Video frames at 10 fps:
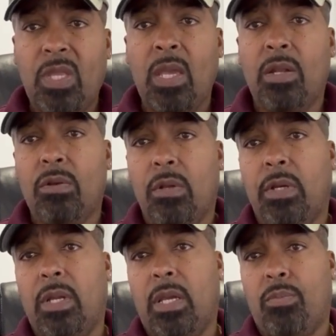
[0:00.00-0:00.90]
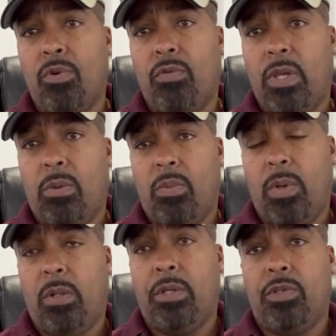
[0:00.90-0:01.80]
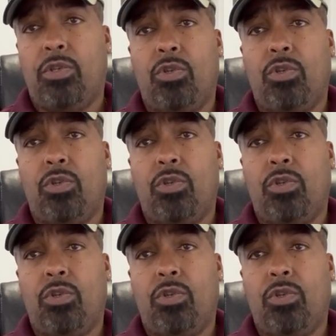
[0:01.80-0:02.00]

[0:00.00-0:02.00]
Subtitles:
and you're looking at improving capabilities,